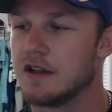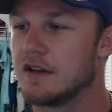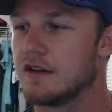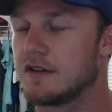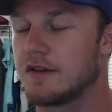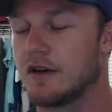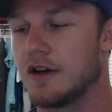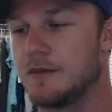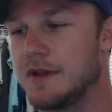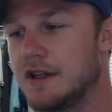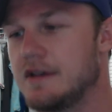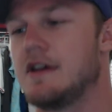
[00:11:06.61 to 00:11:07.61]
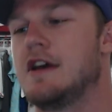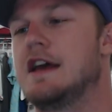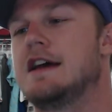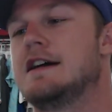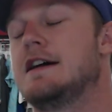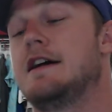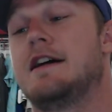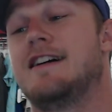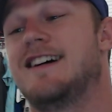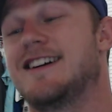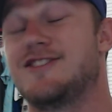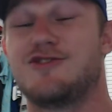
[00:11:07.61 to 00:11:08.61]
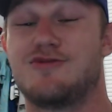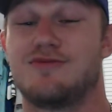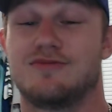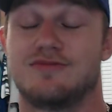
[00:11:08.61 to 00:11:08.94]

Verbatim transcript: So I mean, I don't